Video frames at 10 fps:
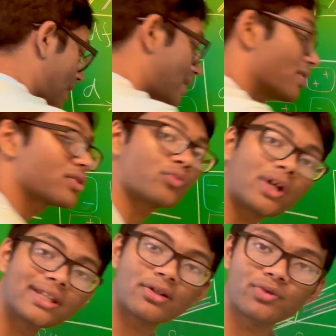Another
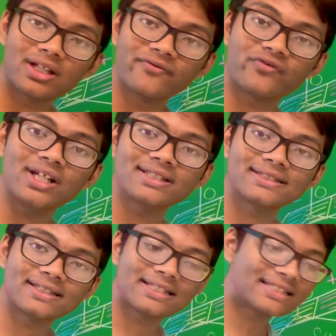way that we can phrase
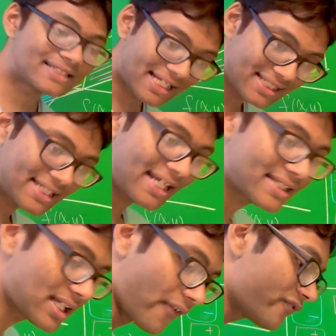this is that it
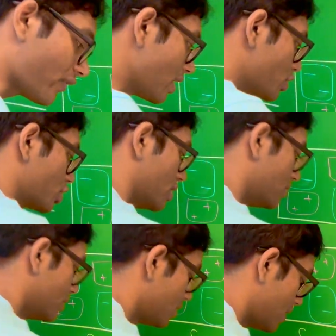takes a function,